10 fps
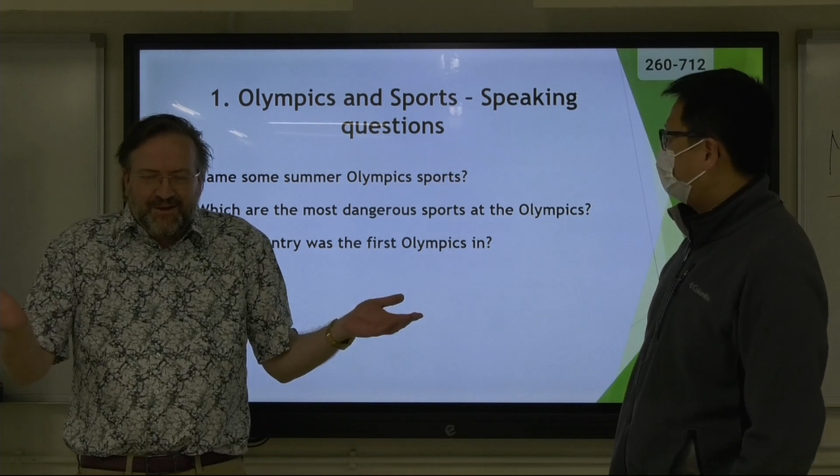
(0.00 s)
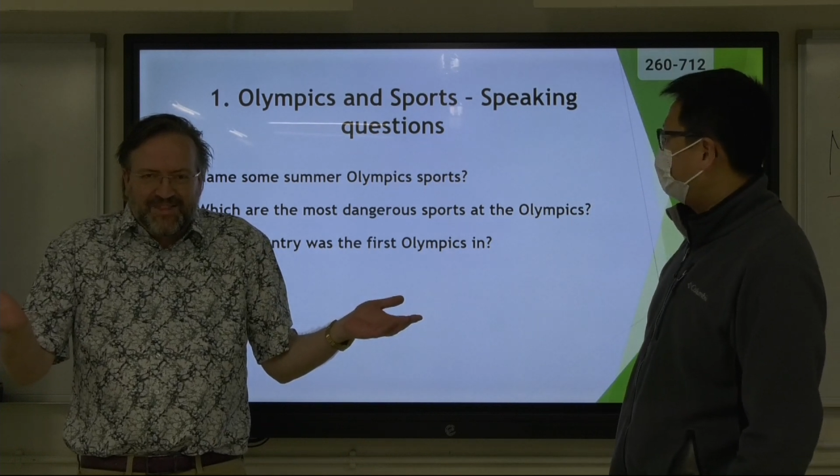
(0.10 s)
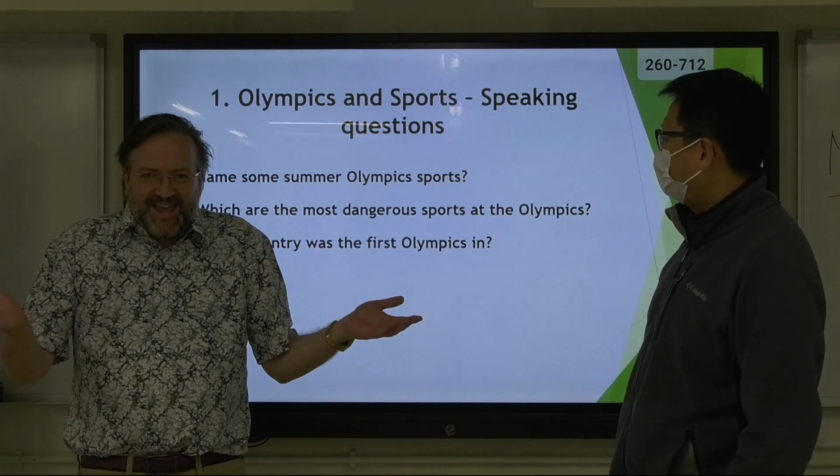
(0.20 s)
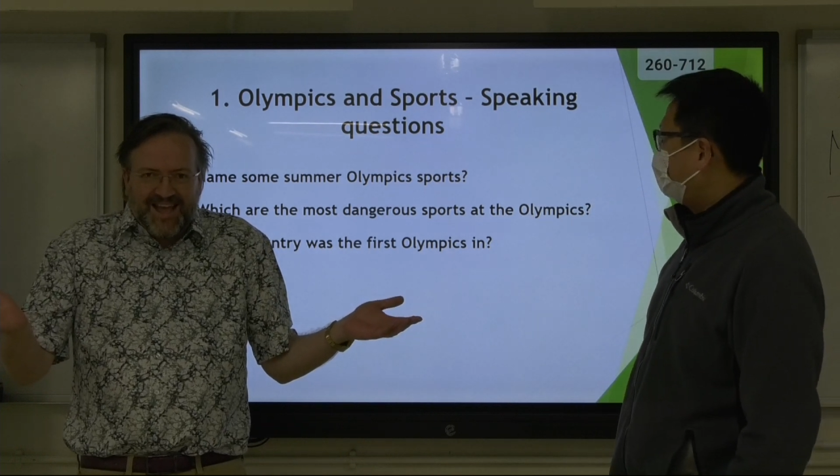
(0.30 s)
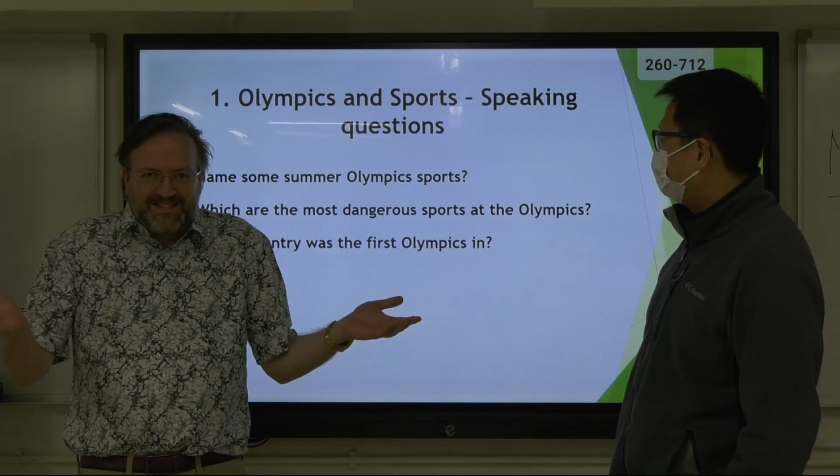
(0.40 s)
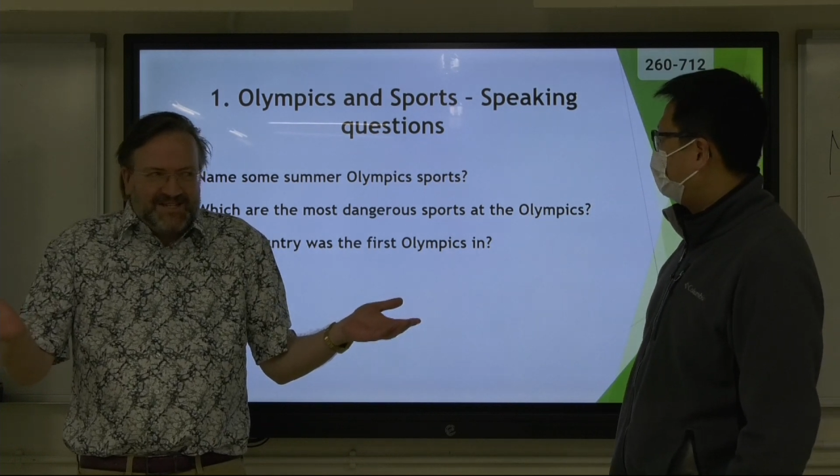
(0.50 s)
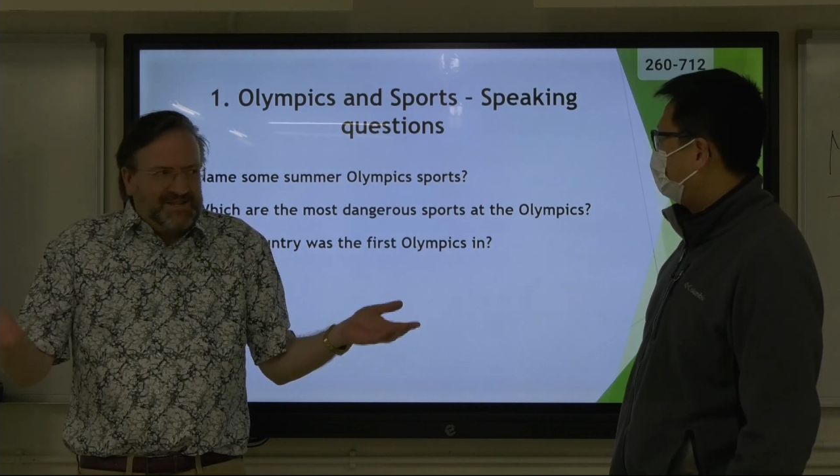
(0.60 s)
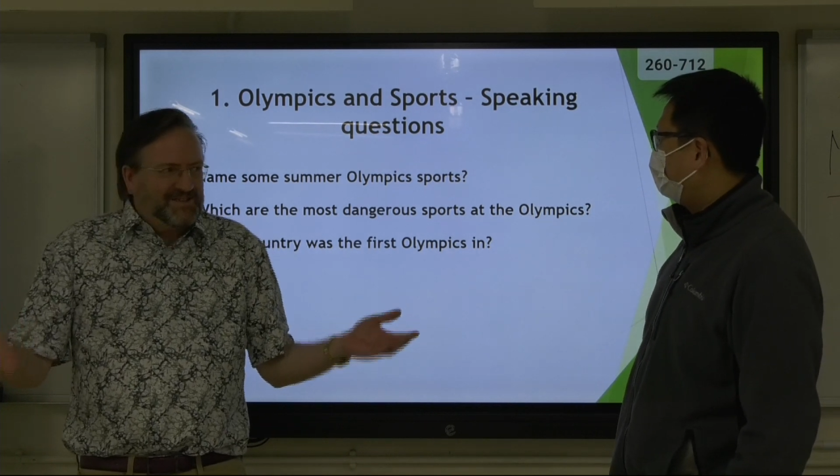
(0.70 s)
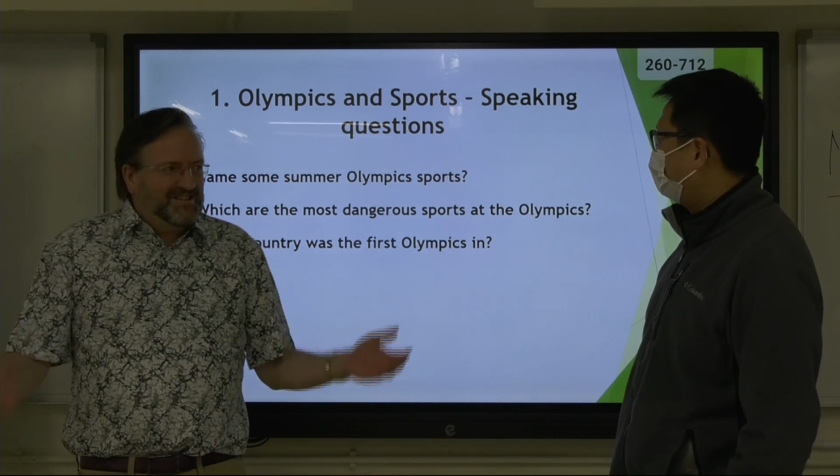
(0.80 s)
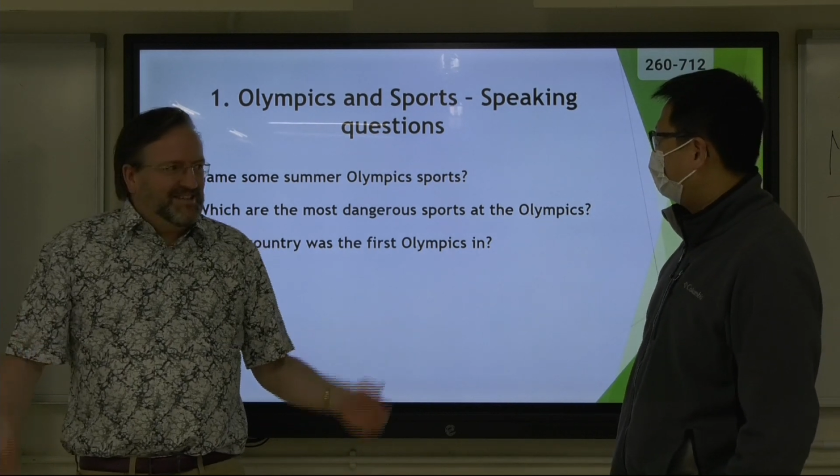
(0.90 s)
know the
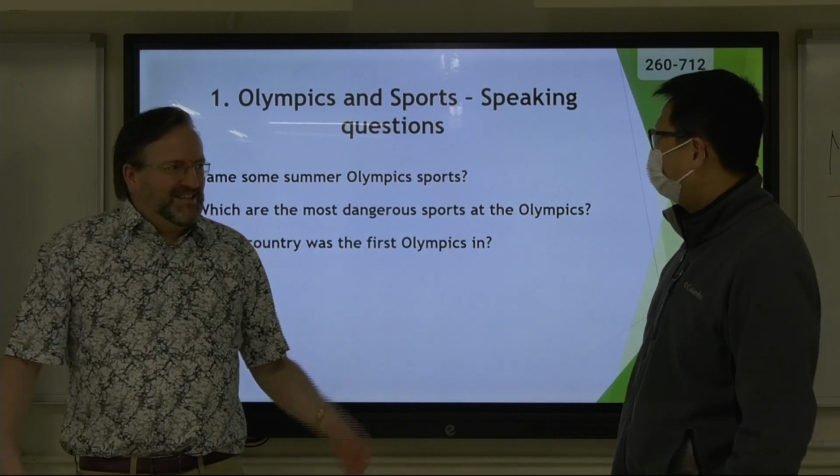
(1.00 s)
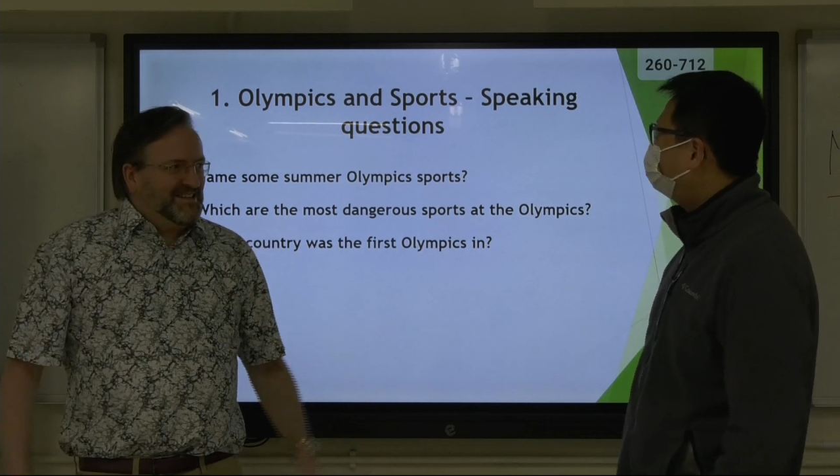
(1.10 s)
answer. The